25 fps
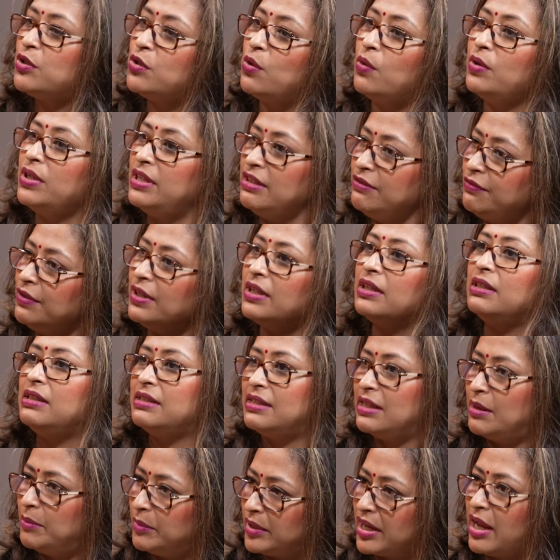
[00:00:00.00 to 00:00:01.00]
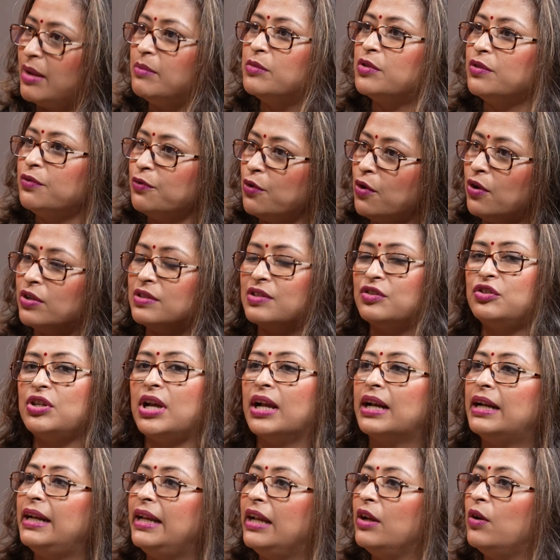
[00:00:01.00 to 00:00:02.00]
so difficult sometimes, of course,
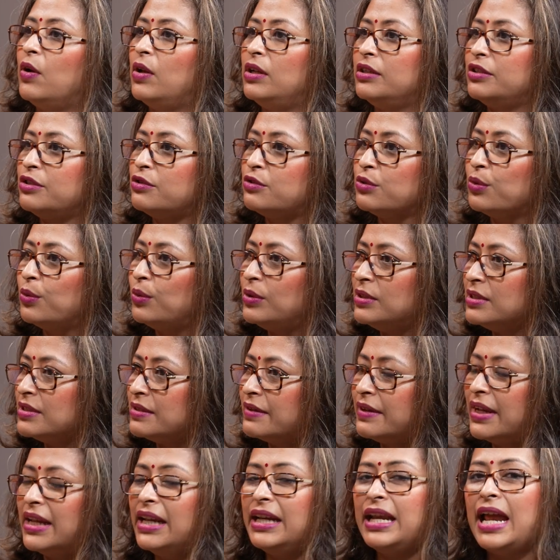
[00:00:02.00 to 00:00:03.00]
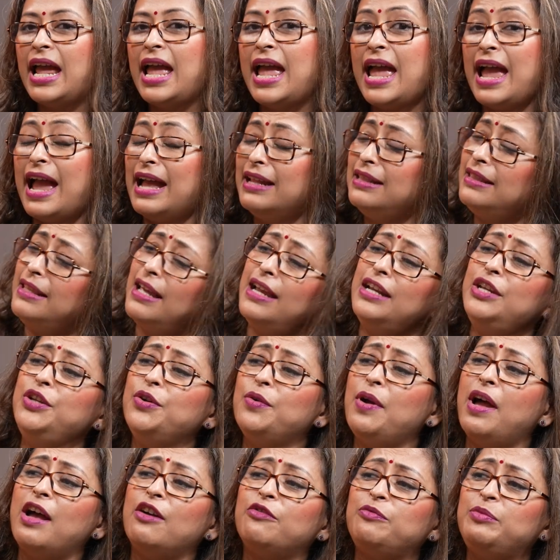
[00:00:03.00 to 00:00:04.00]
juggling all the roles, right? And then
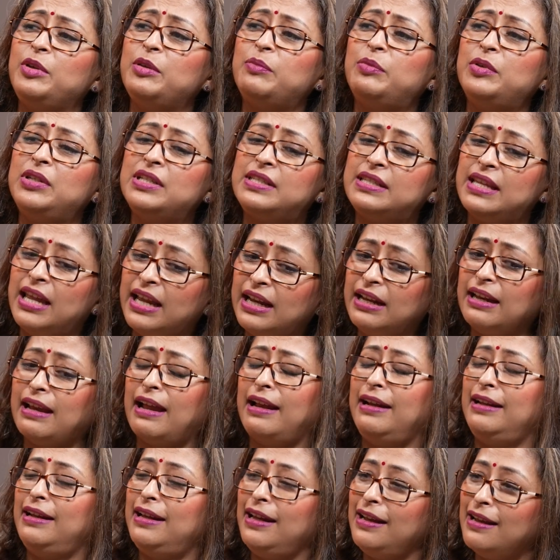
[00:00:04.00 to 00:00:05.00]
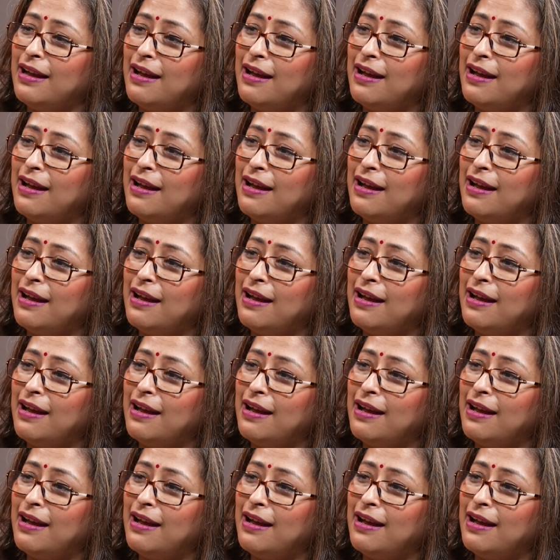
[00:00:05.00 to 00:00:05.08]
you have people saying 90